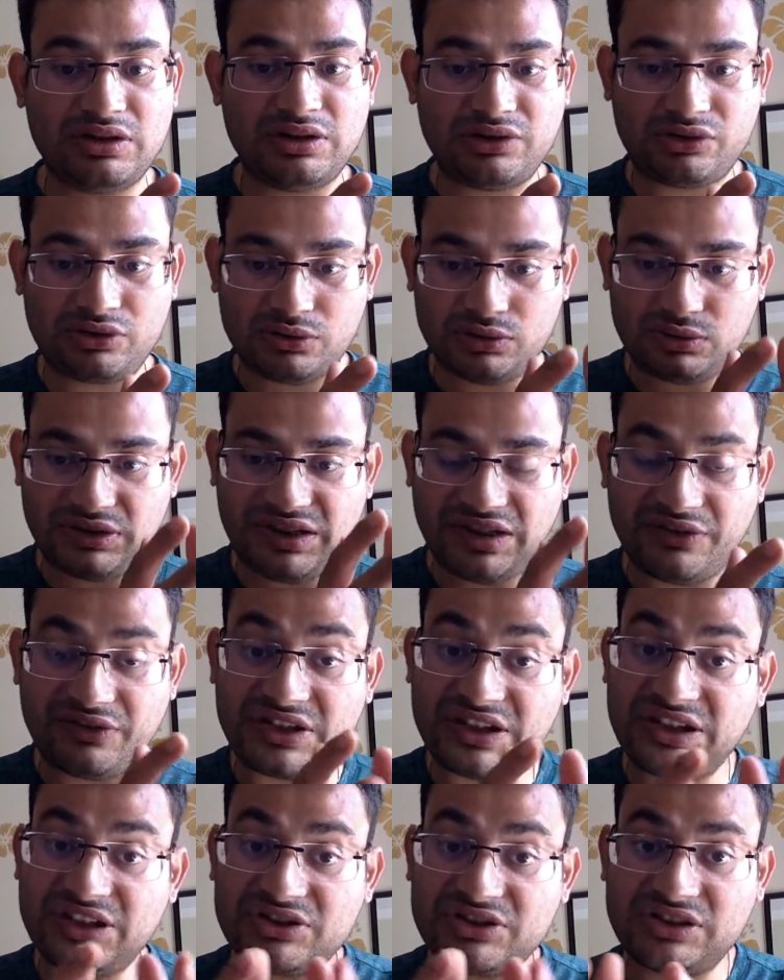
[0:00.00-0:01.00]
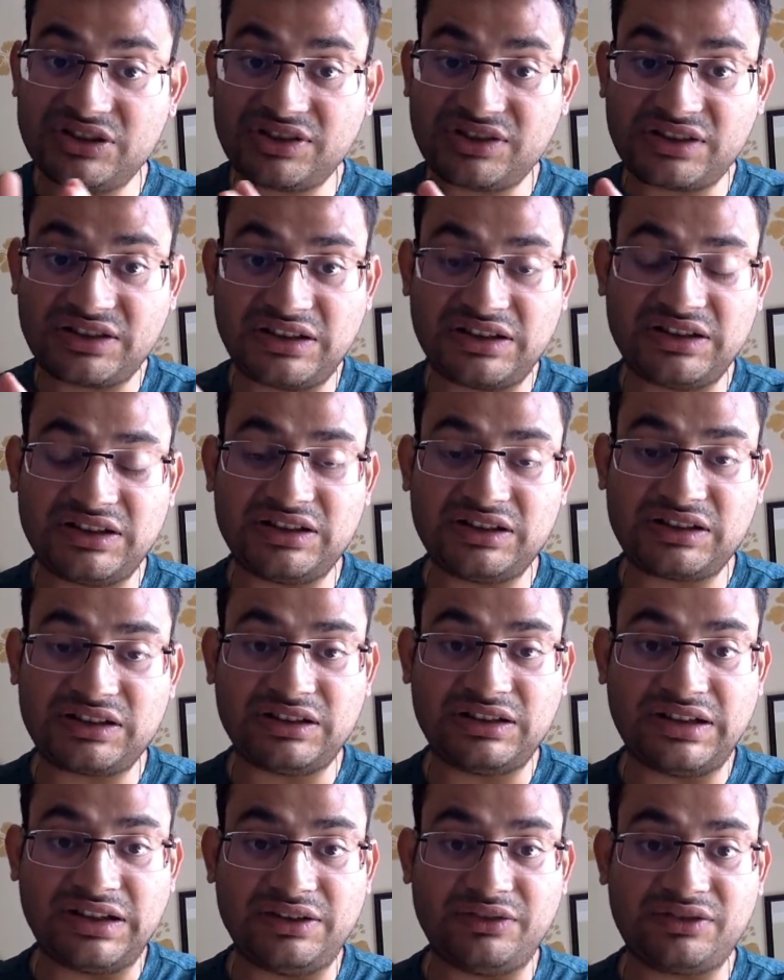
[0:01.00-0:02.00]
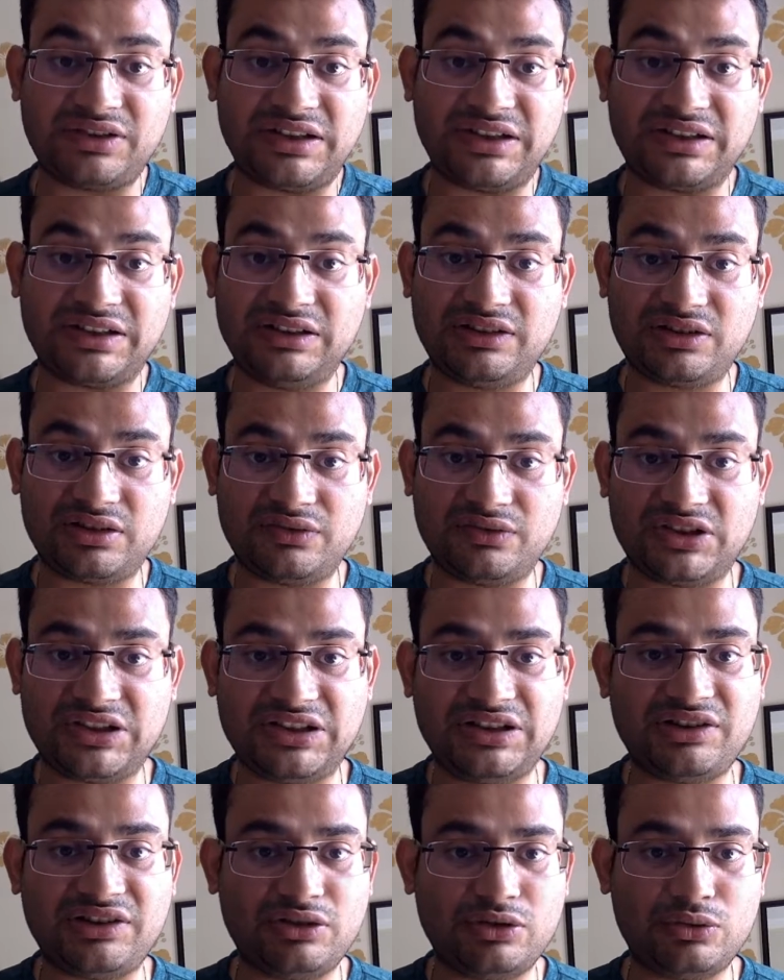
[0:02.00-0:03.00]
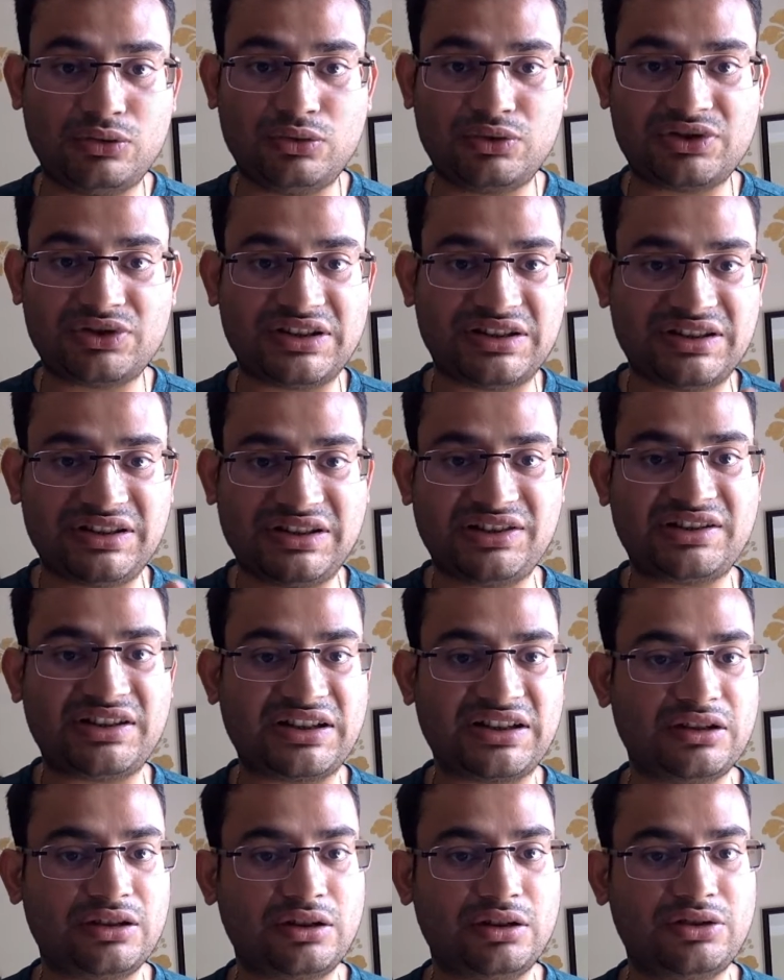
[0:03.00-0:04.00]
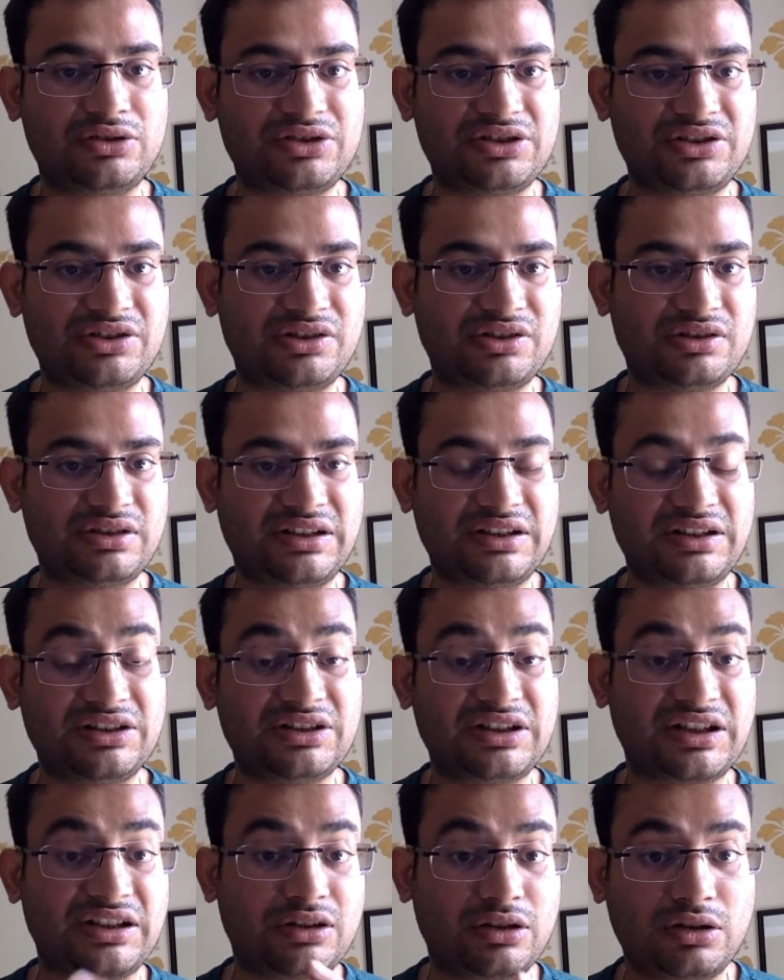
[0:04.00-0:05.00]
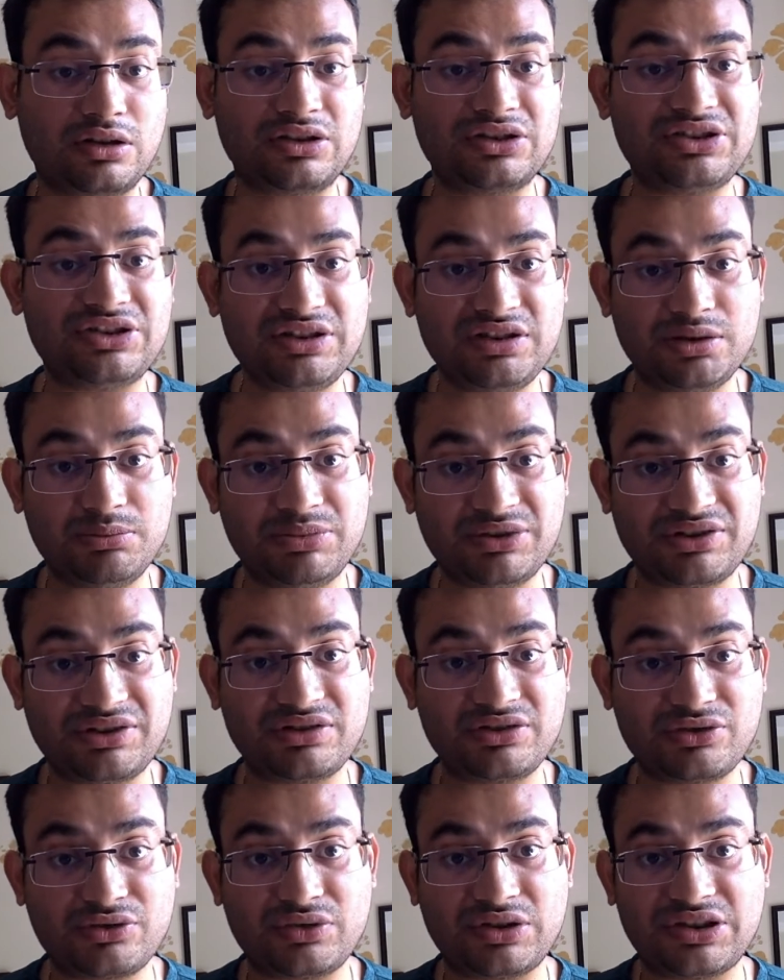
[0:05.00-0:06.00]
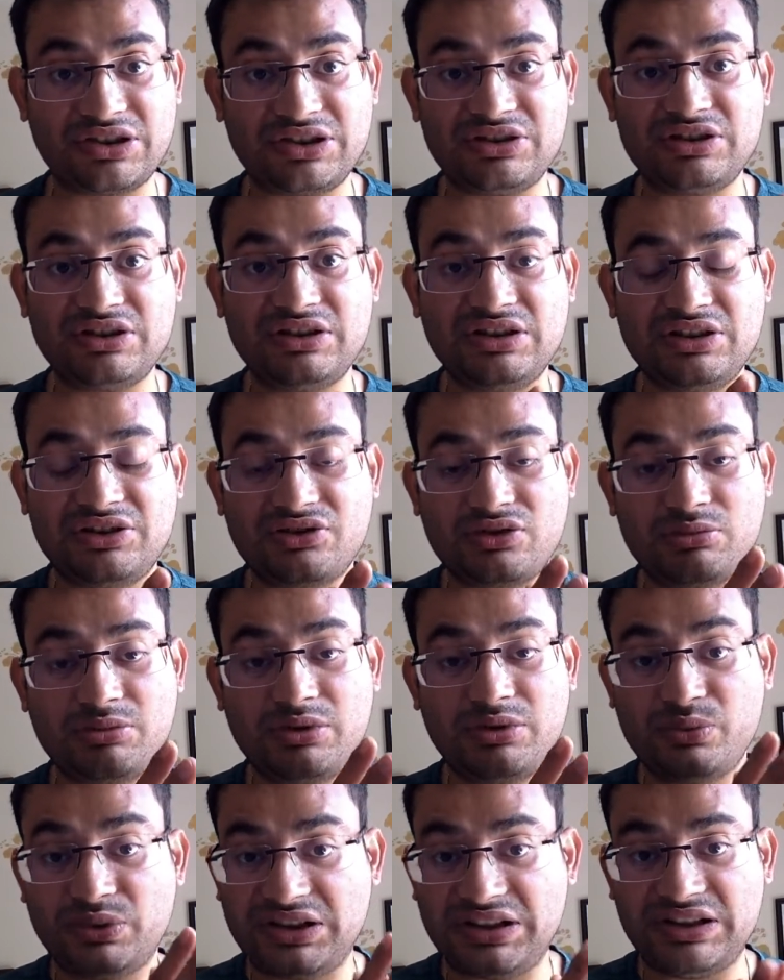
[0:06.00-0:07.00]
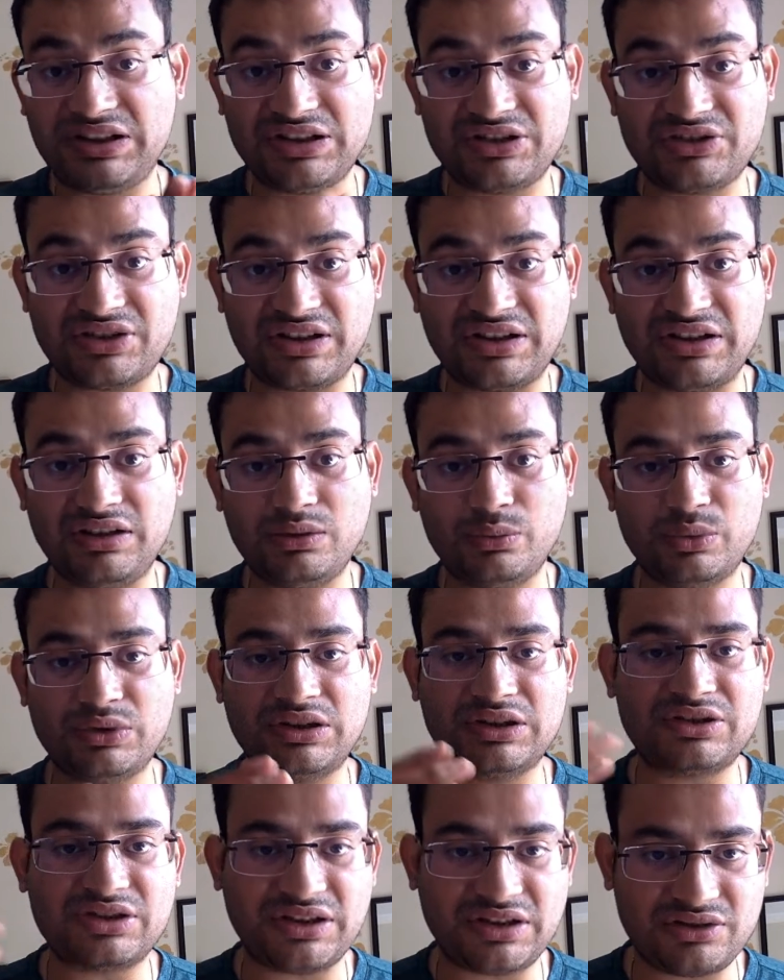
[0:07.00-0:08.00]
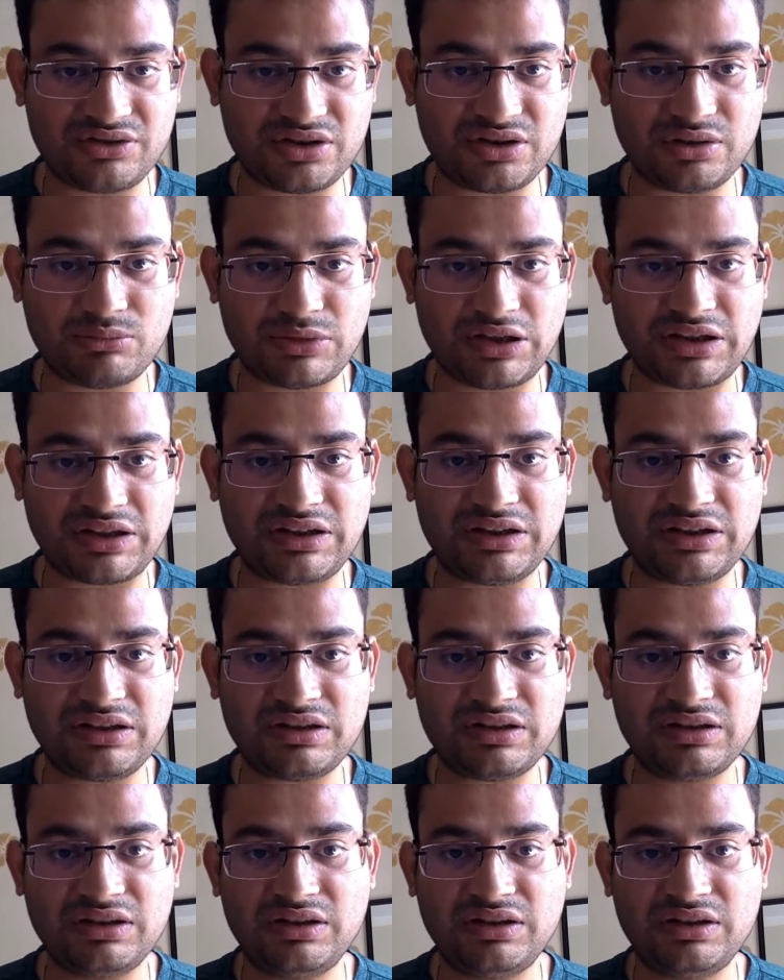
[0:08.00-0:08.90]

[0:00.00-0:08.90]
So leverage this current life cycles of these nodes and these technologies. And in technology, the business strategy needs to be very agile with the changing market